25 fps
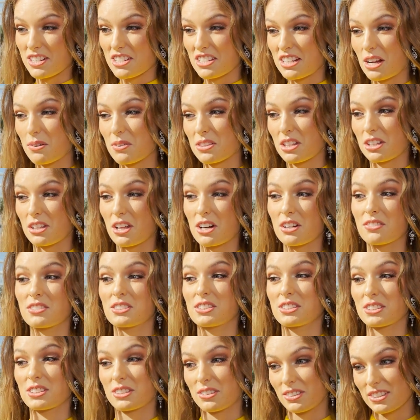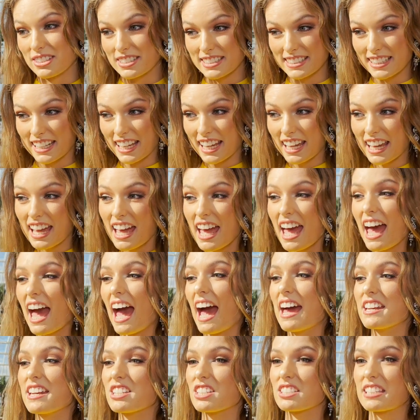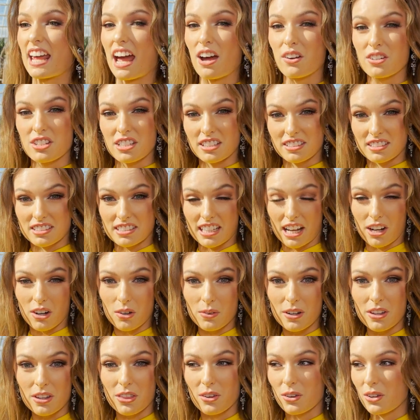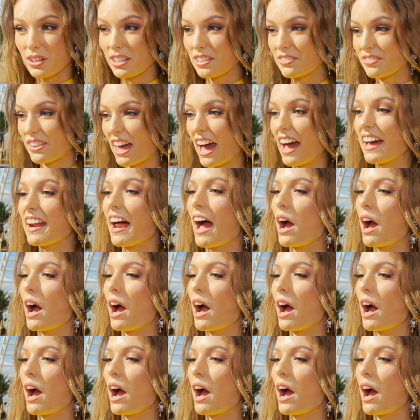She dealt with a lot of scrutiny, and just how she dealt with all of that.